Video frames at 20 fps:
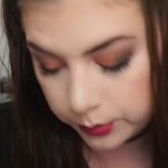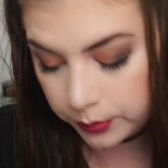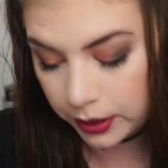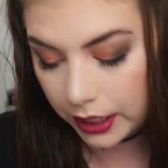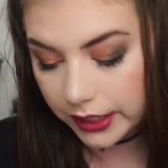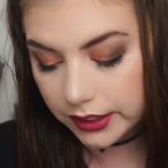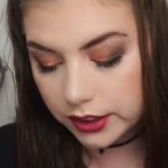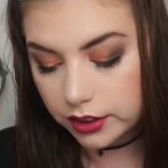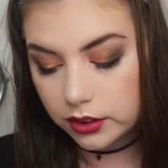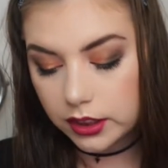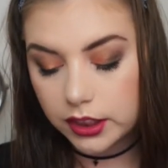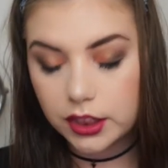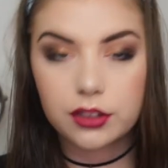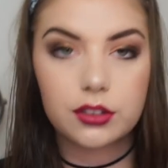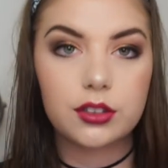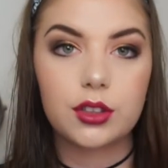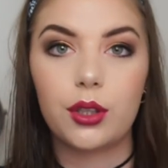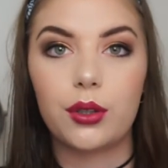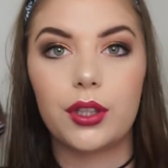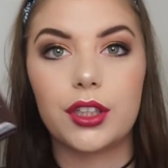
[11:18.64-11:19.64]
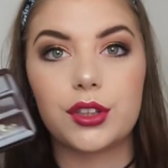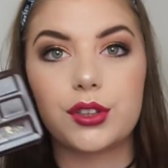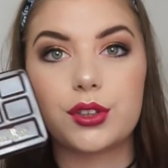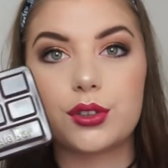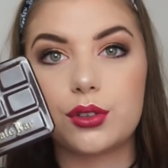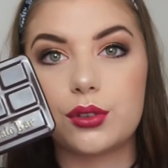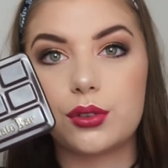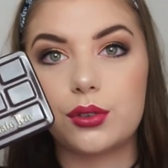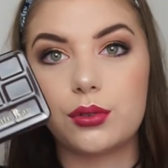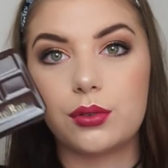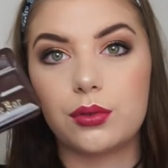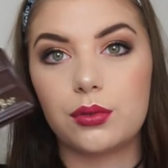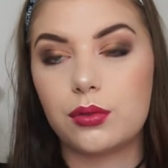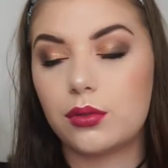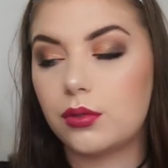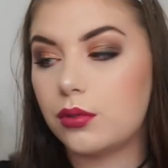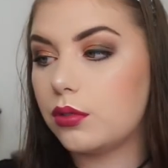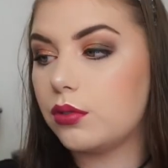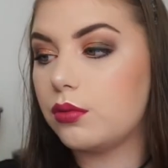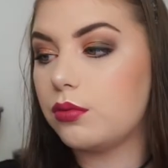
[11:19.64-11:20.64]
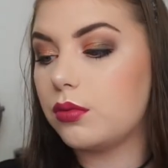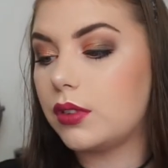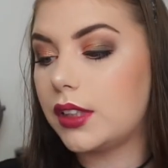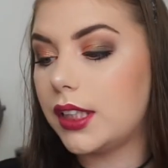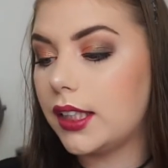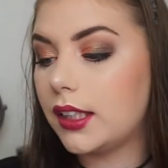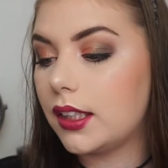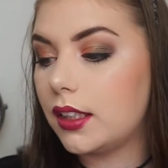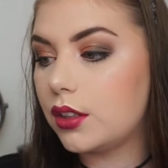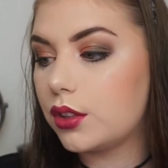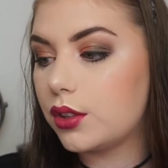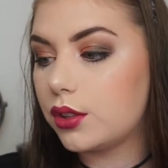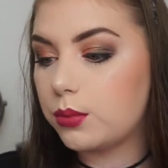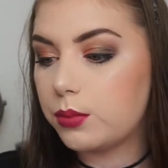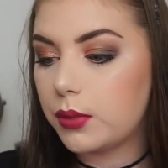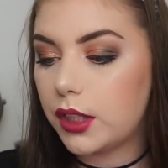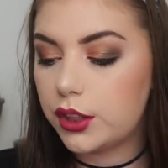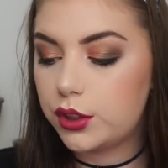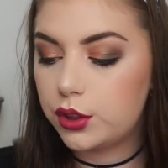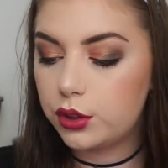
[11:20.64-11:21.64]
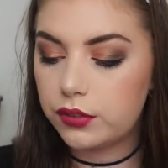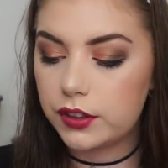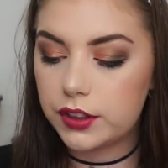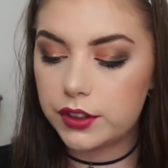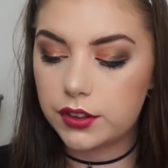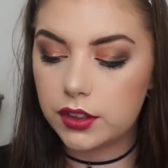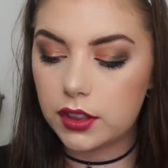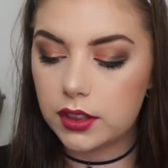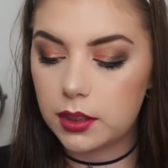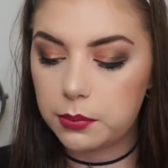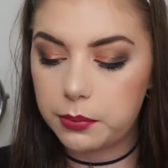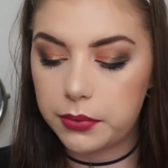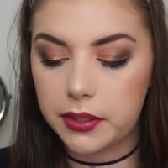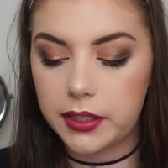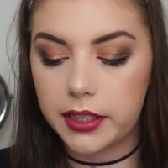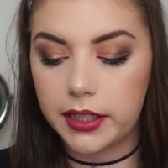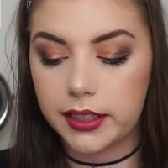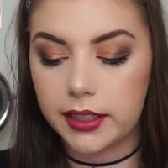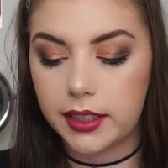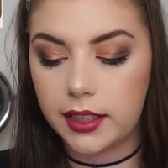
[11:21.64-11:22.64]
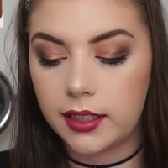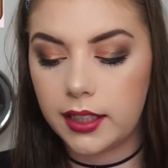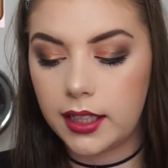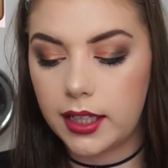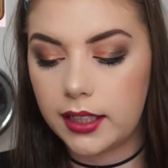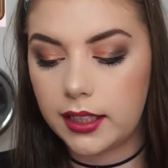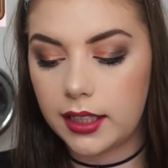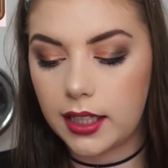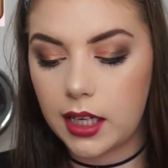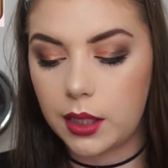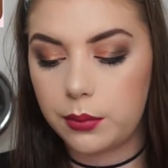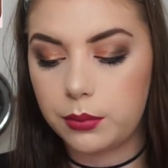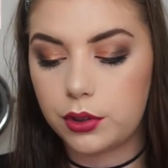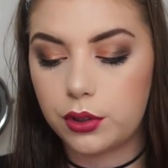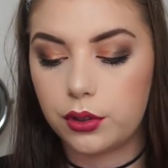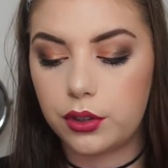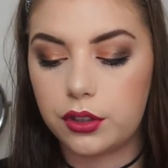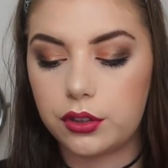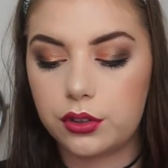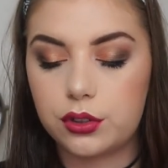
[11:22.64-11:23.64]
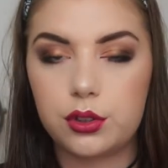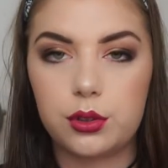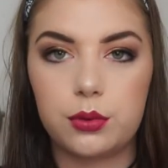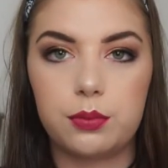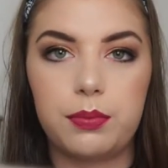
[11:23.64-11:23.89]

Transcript: I'm actually going to dig into my Too Faced chocolate bar again and I'm going to